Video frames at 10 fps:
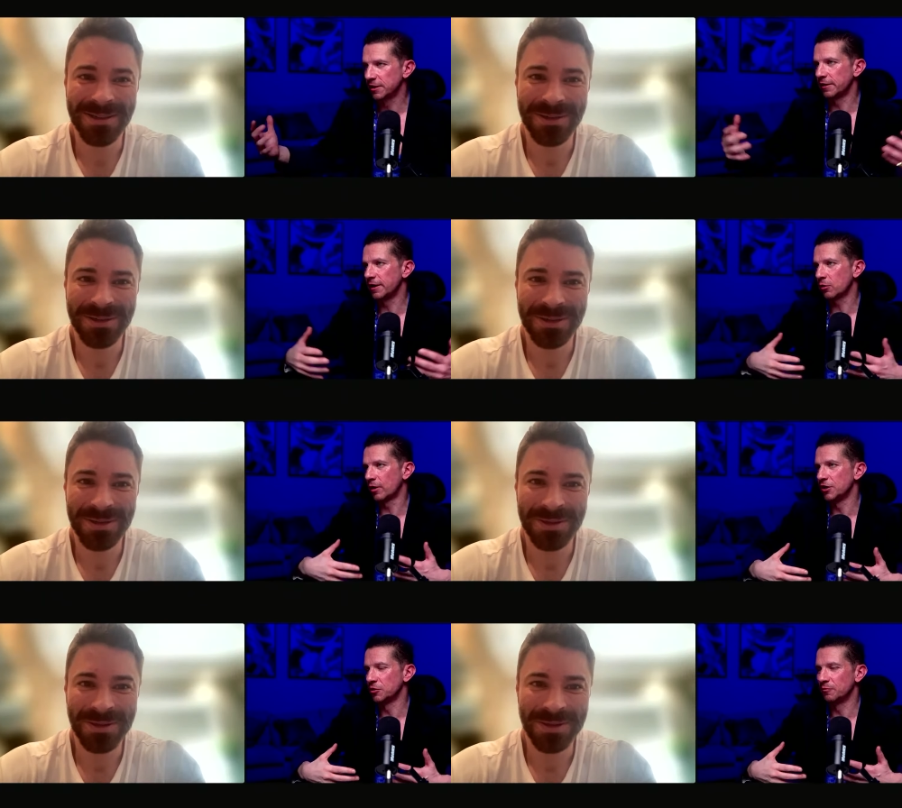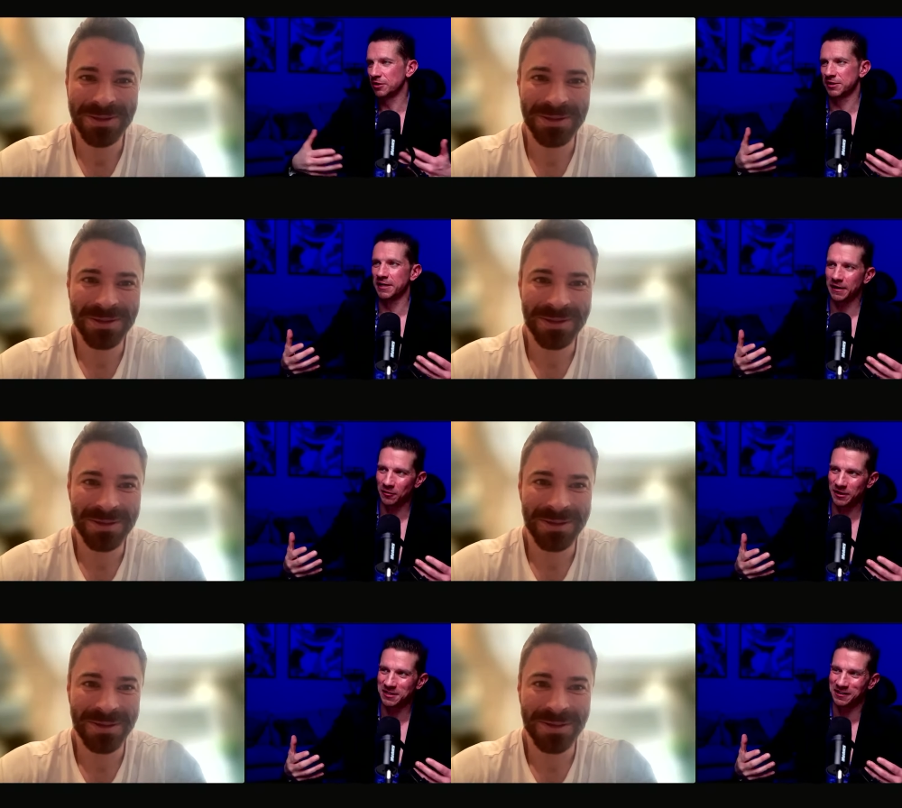Speaker 1: of the equation. But still, it's